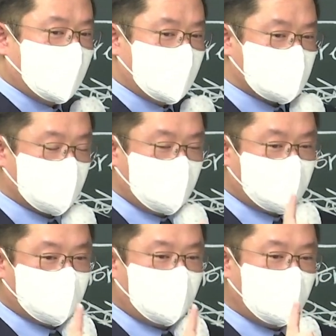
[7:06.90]
So
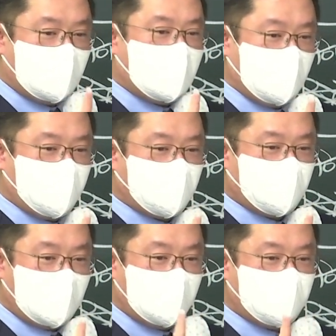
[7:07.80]
your life,
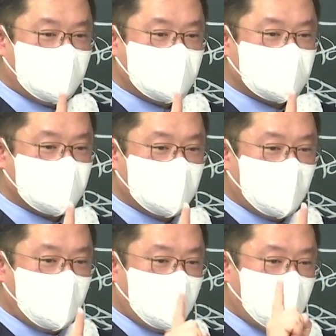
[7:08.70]
remnants,
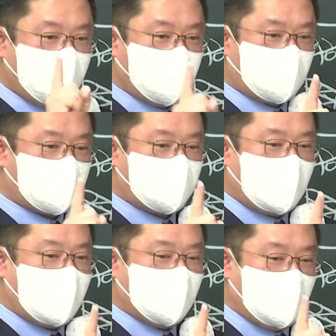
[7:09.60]
your
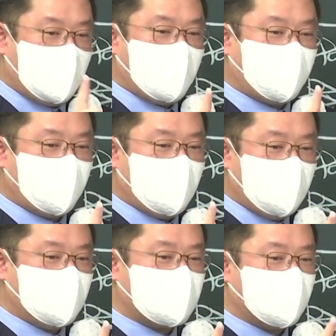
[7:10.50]
life
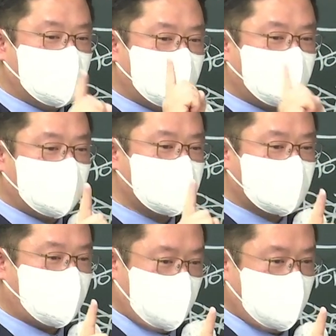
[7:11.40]
is
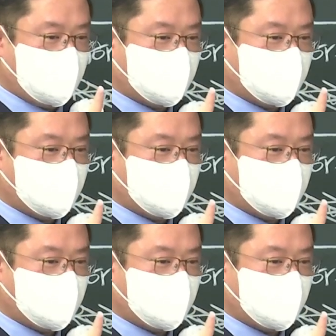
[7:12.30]
history.